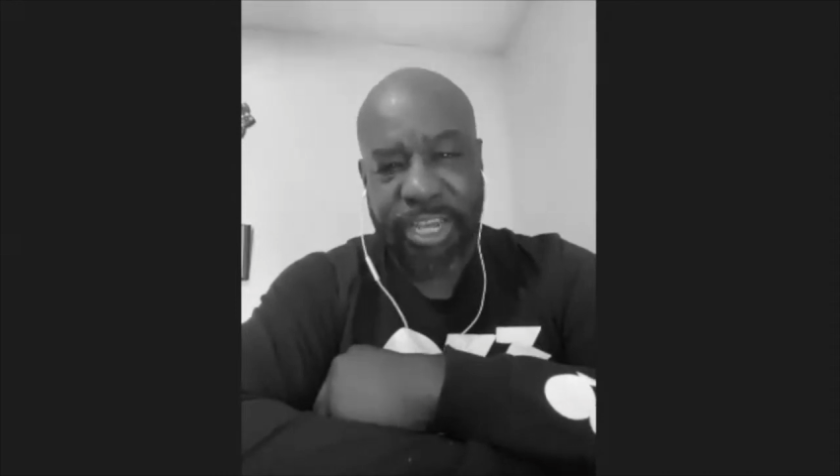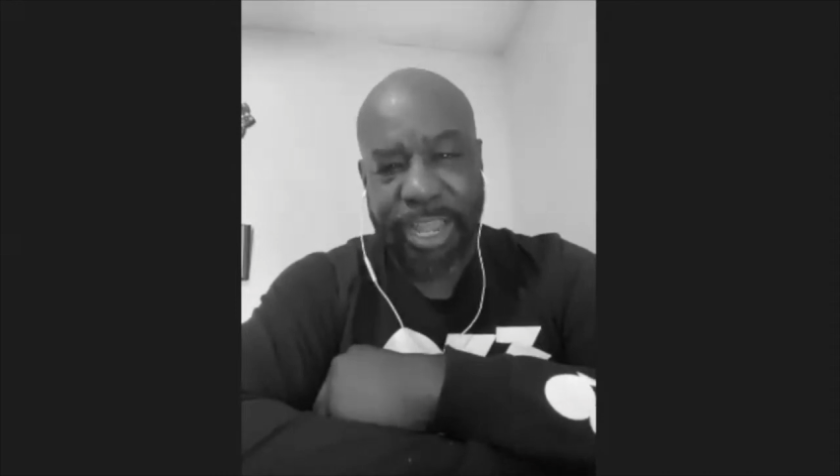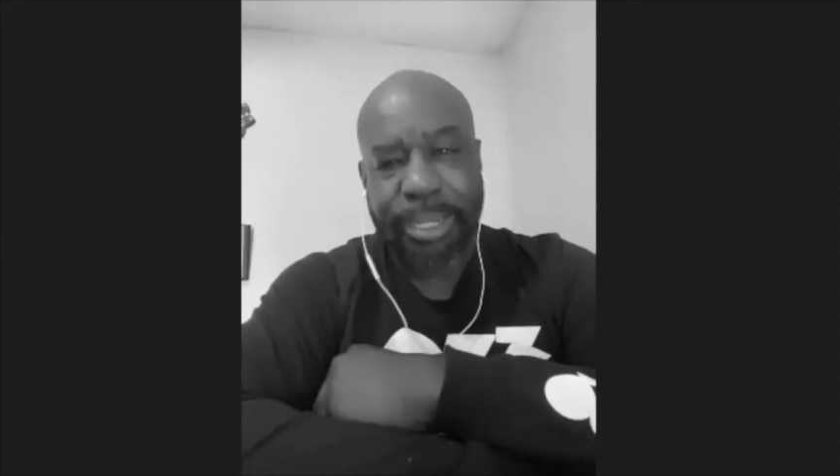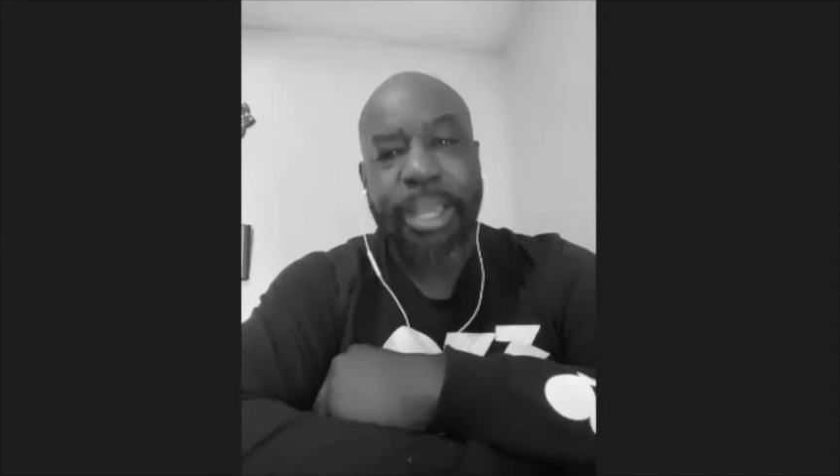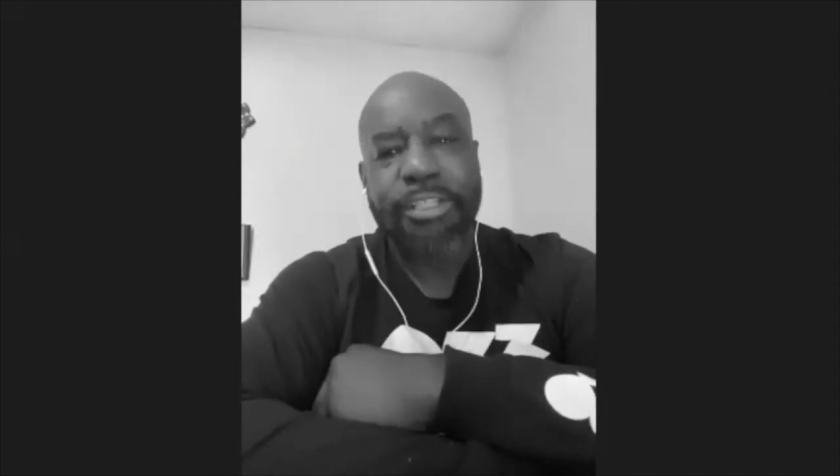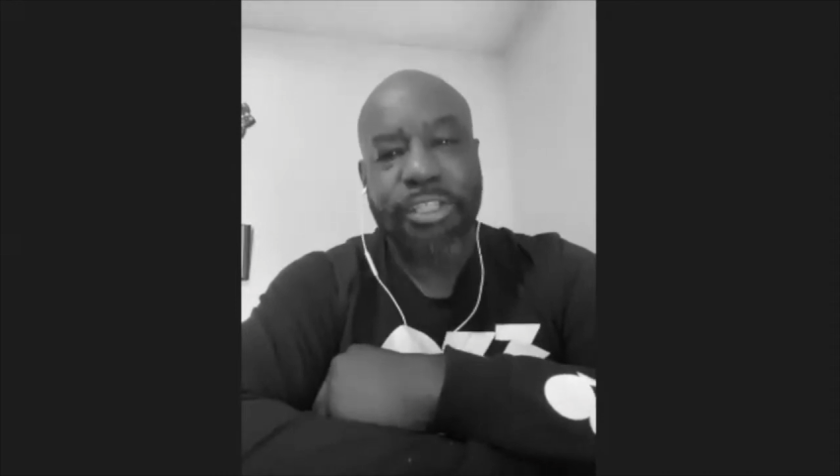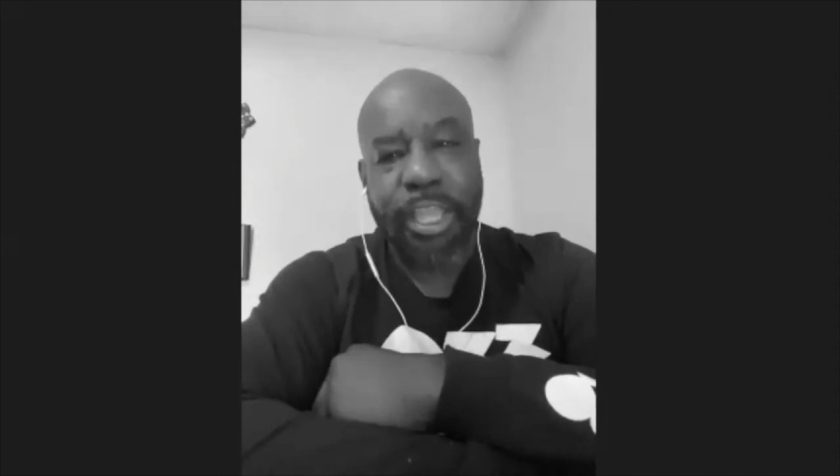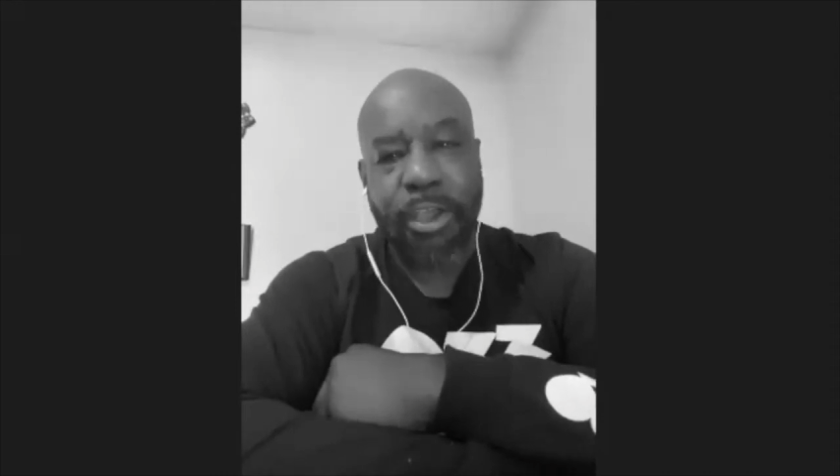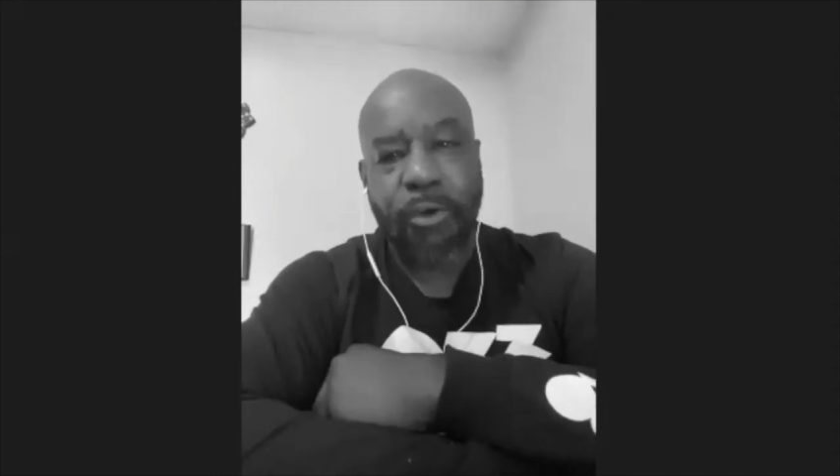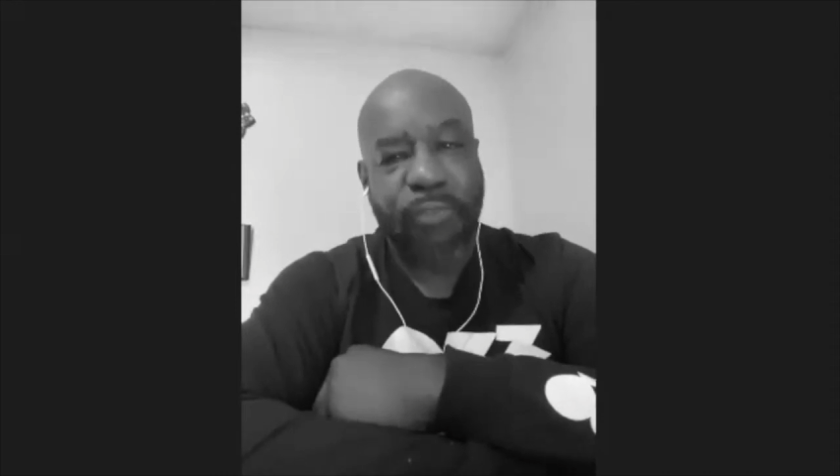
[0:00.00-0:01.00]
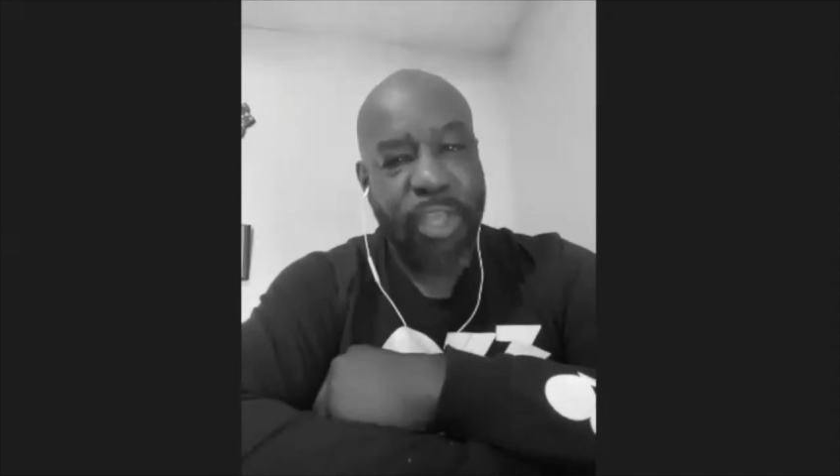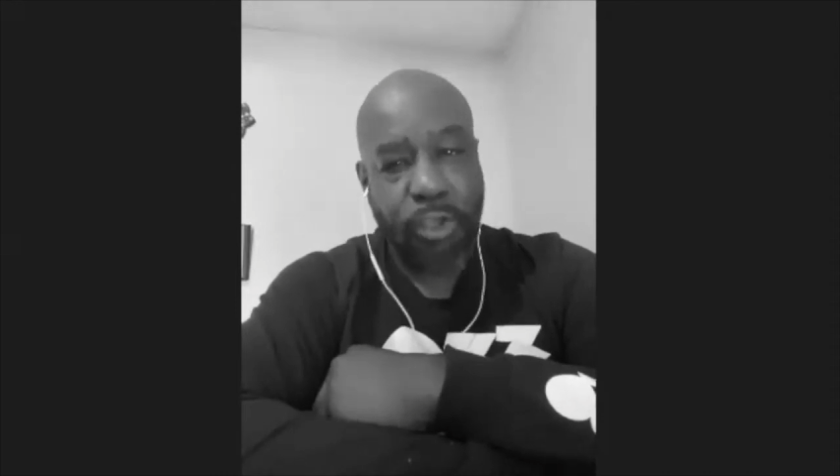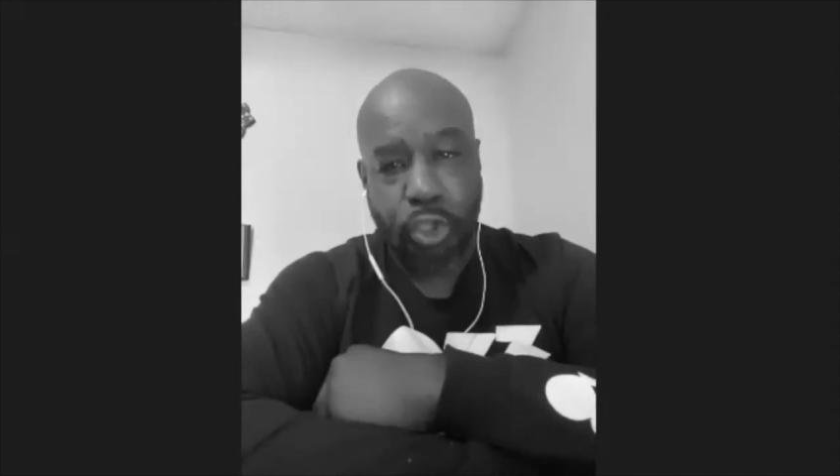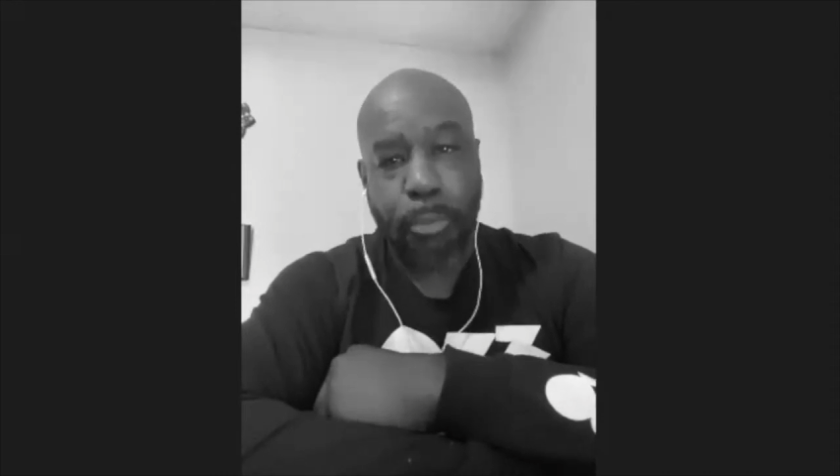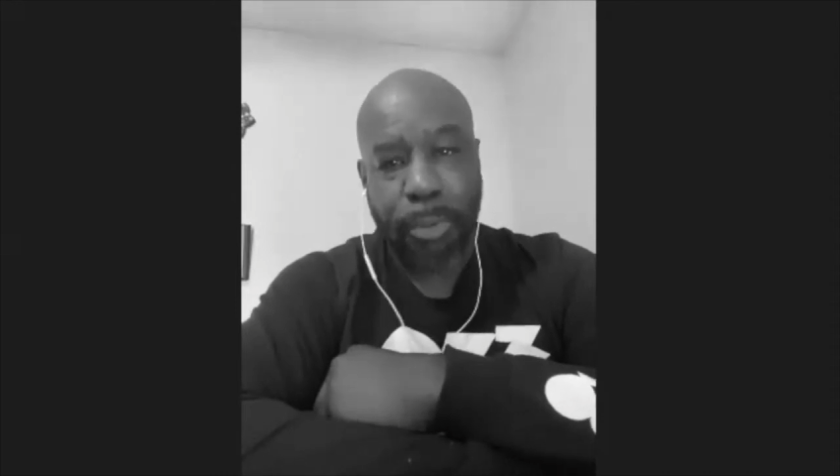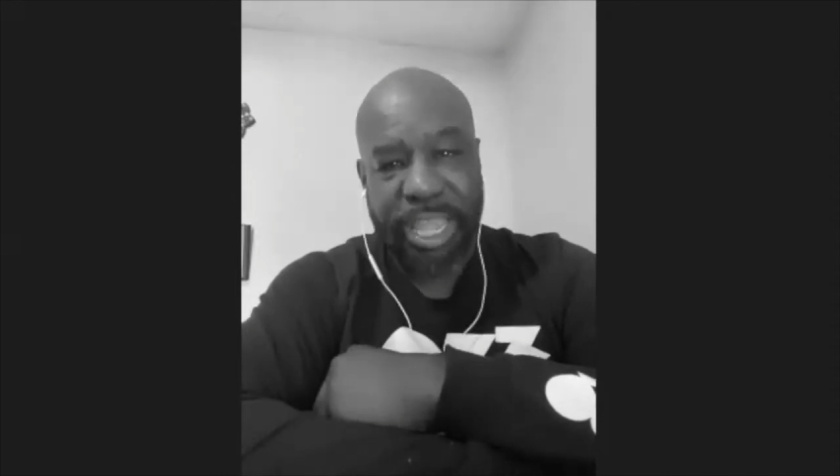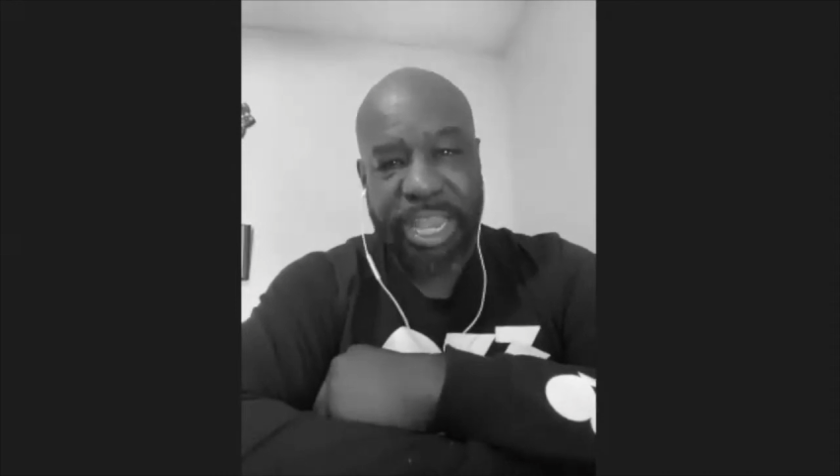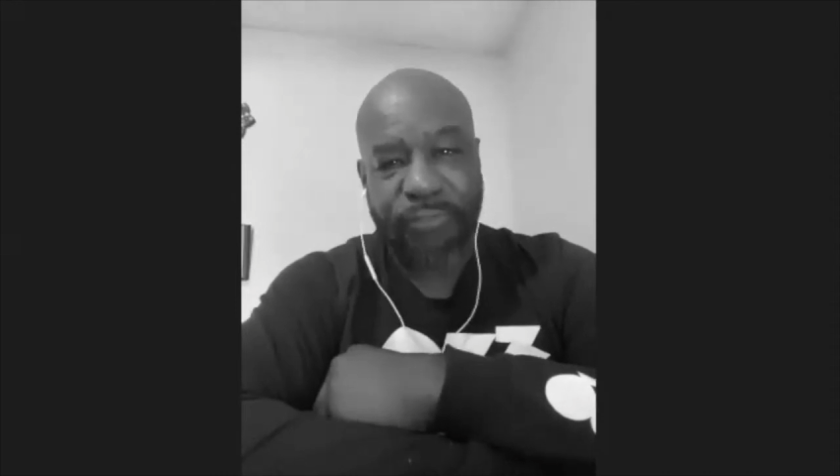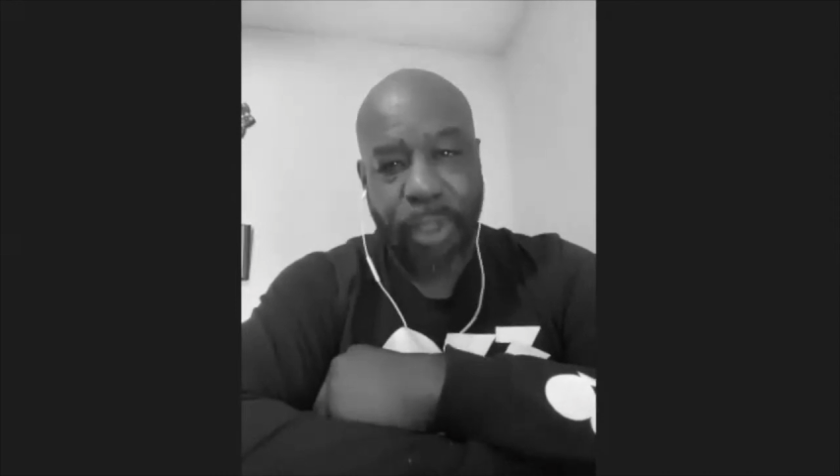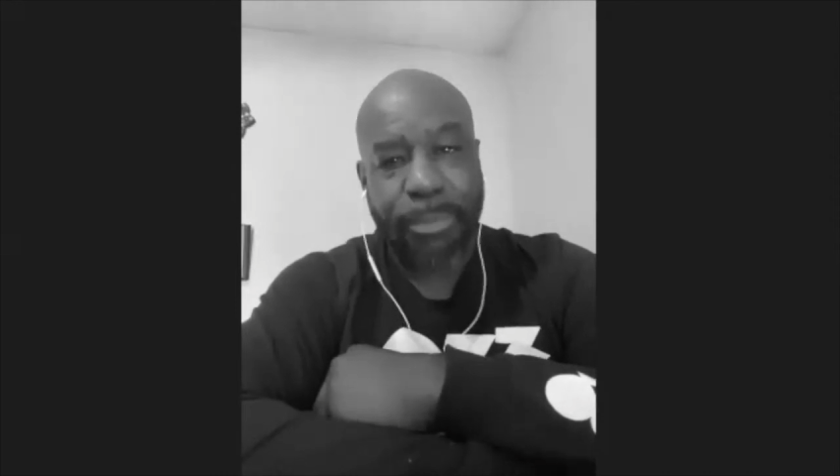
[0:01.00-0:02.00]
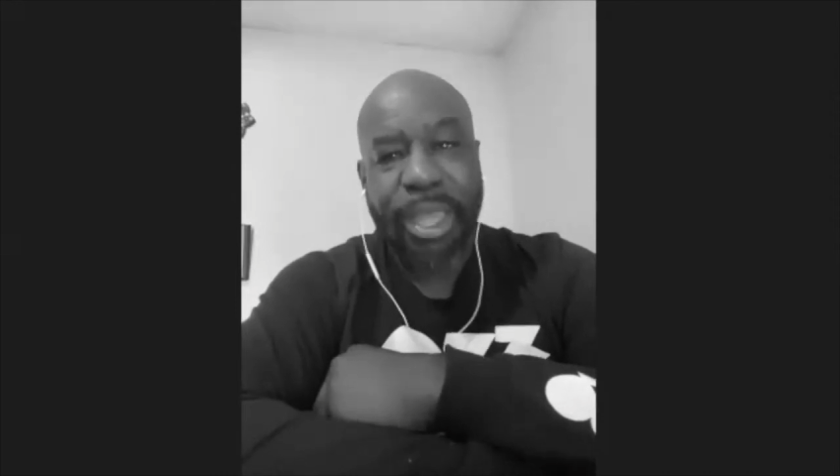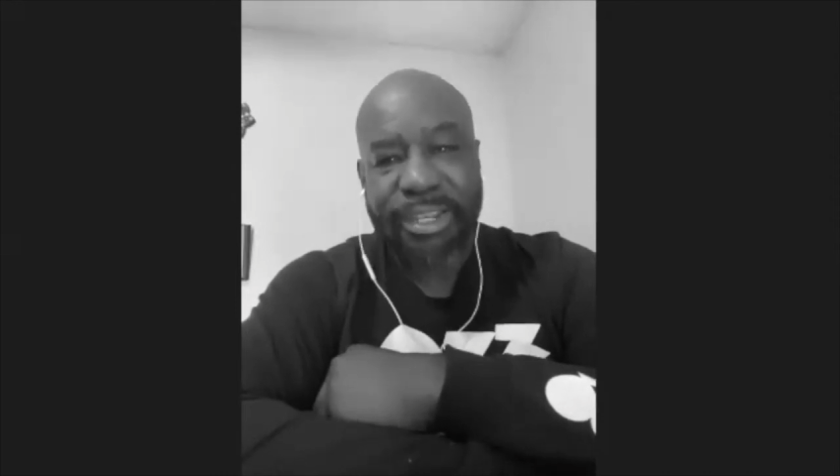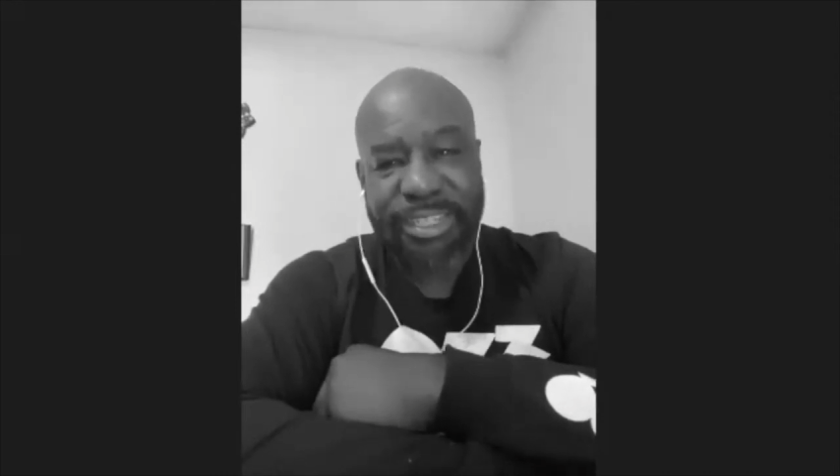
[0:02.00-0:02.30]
I could still feel you bleed from